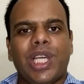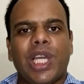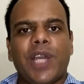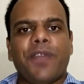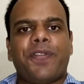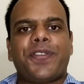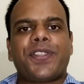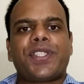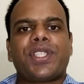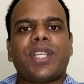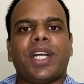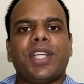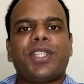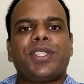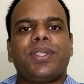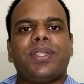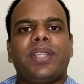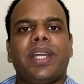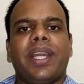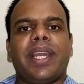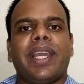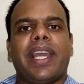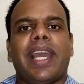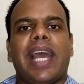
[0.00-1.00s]
If such
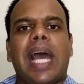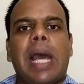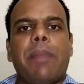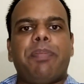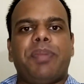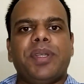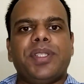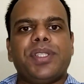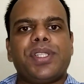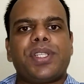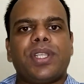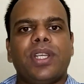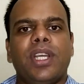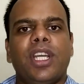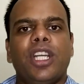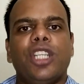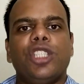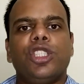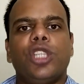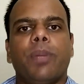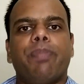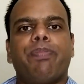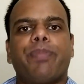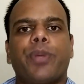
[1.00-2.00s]
thing happens,
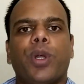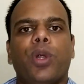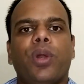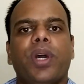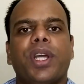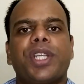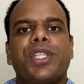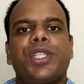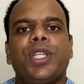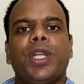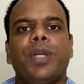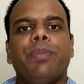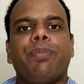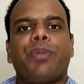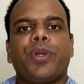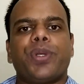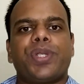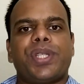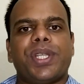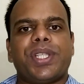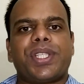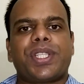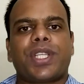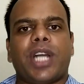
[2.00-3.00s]
the production
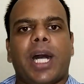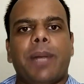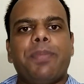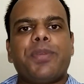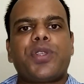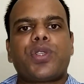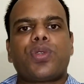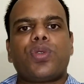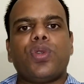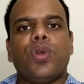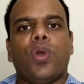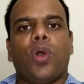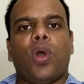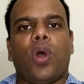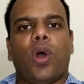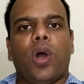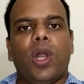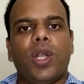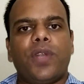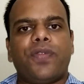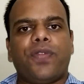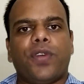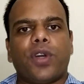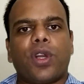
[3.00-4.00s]
process comes to
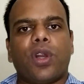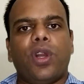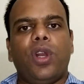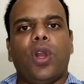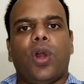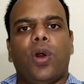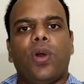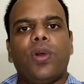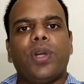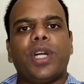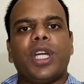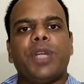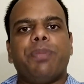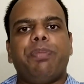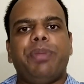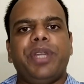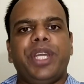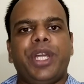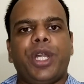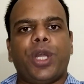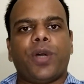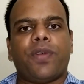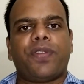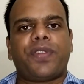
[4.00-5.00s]
halt for a longer
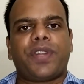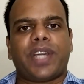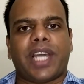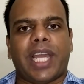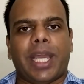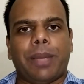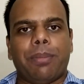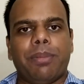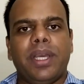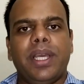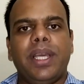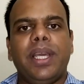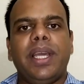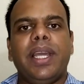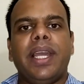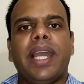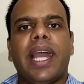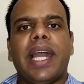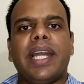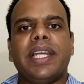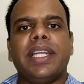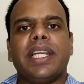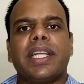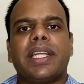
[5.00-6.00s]
period of time
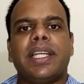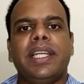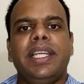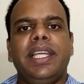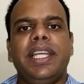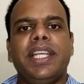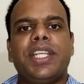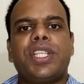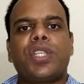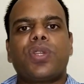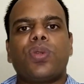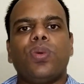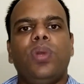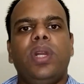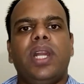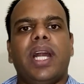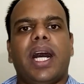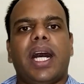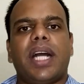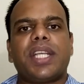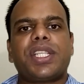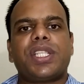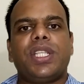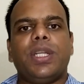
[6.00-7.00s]
and it leads to
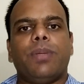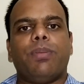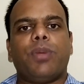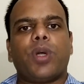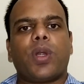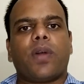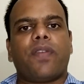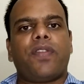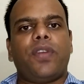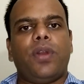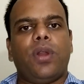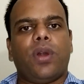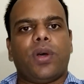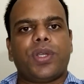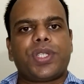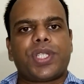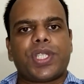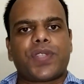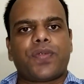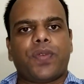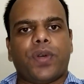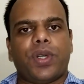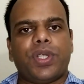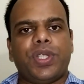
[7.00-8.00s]
large number of
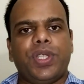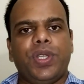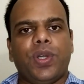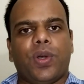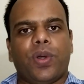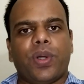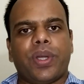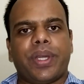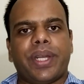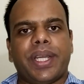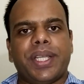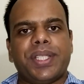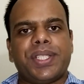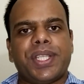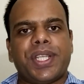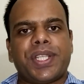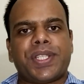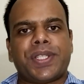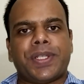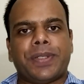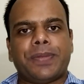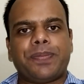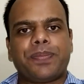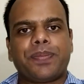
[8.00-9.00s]
losses for the
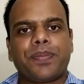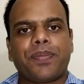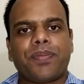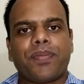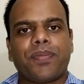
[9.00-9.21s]
organization.